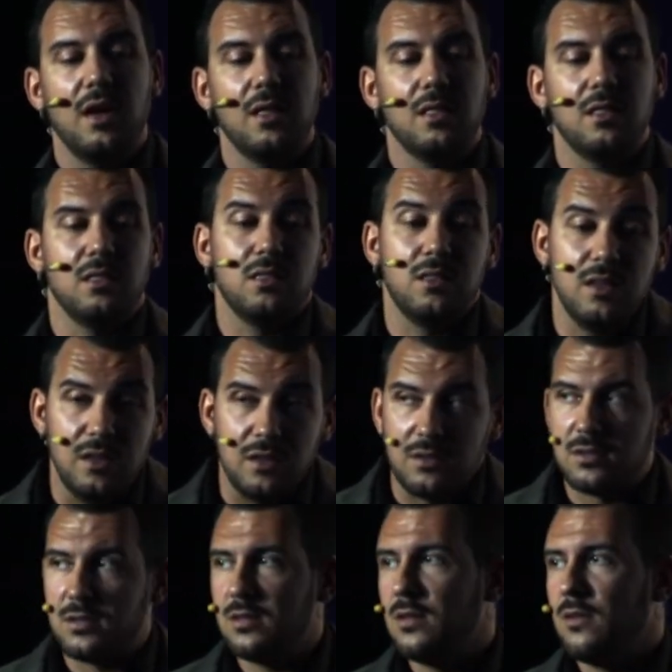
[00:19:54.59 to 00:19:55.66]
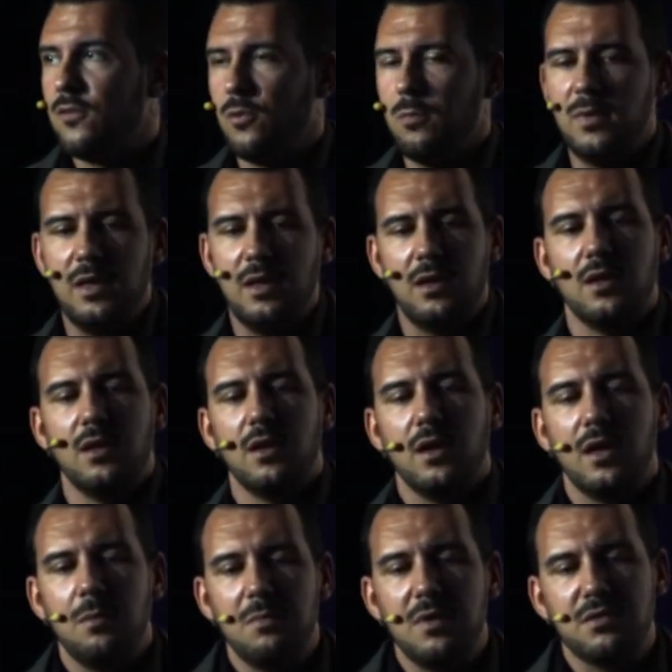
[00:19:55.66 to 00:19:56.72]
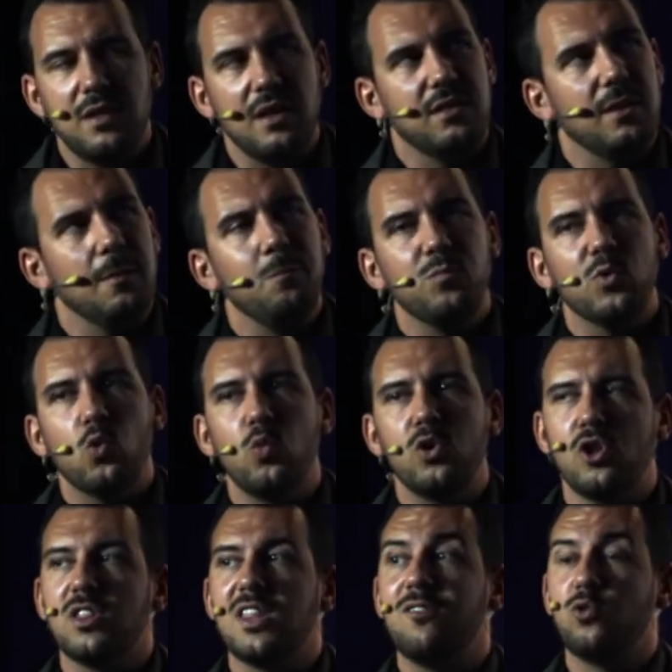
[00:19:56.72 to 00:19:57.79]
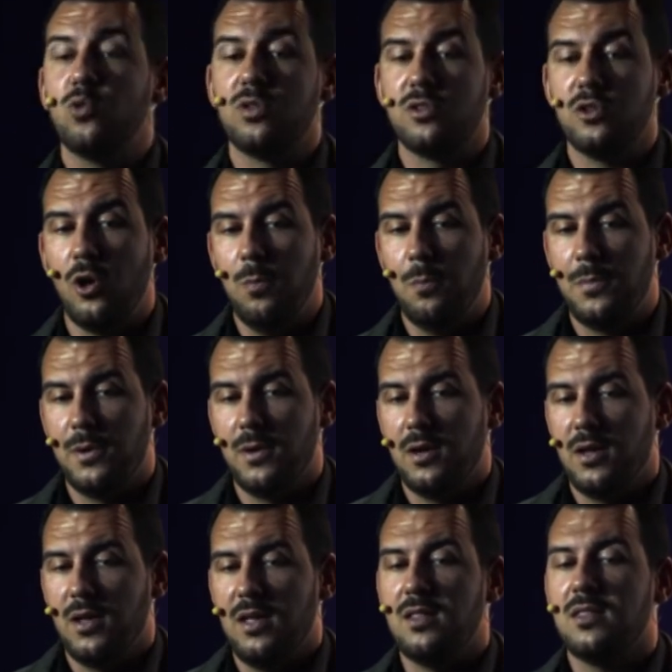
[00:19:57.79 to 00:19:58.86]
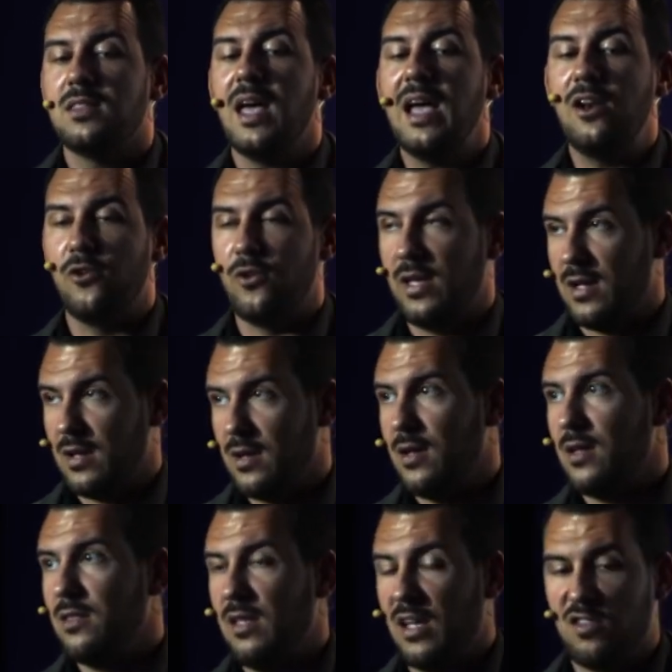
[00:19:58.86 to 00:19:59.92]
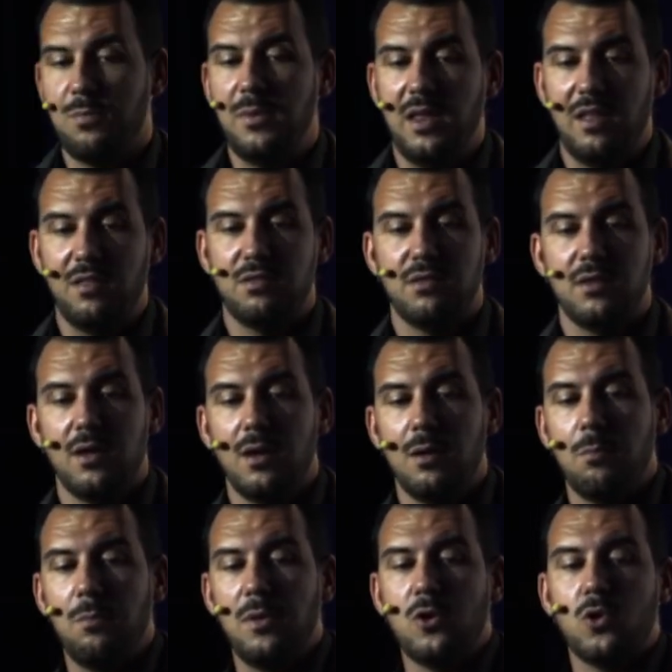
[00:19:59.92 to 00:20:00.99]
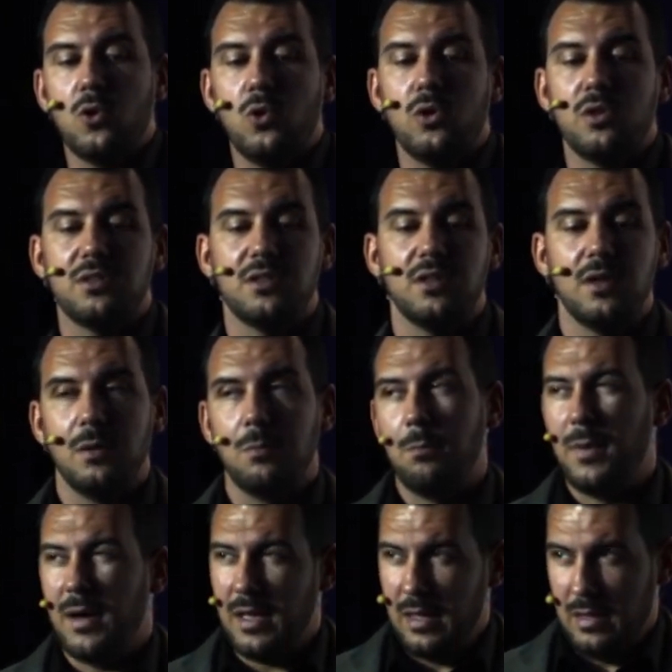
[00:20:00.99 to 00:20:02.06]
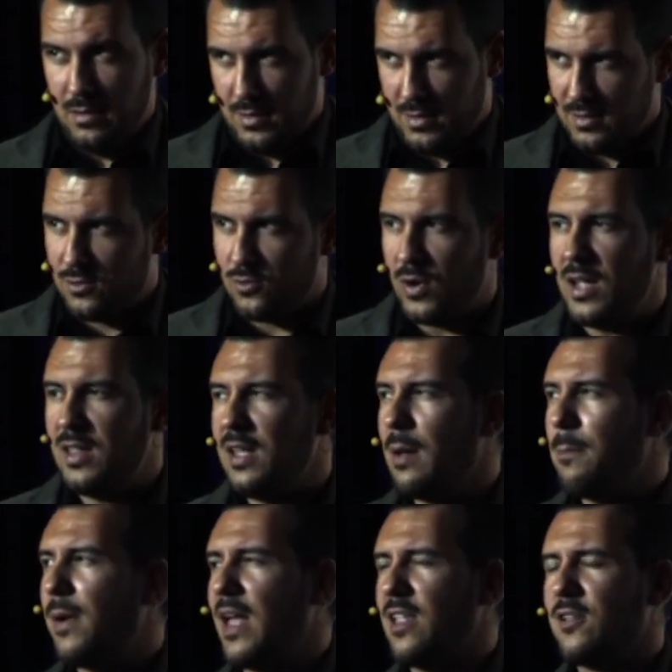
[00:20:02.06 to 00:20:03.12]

And this, for me, it means that we don't have to stop in tailoring the experience, because by training a